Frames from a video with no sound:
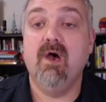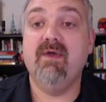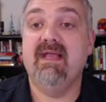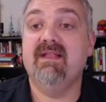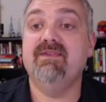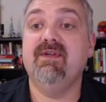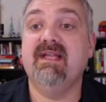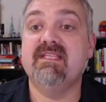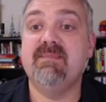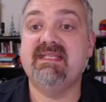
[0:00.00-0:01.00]
Okay, let's
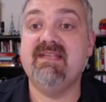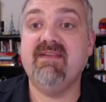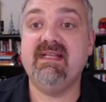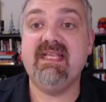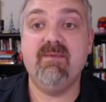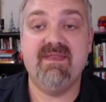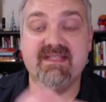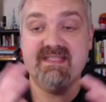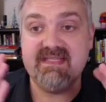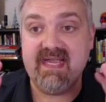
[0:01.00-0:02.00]
look at specifically when
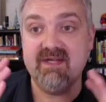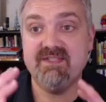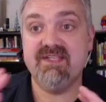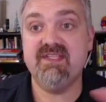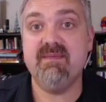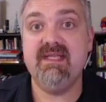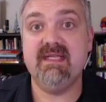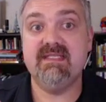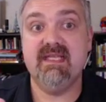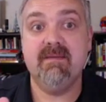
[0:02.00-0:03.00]
this entire system
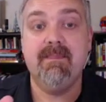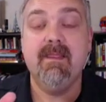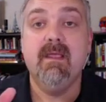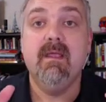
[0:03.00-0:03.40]
kicks in,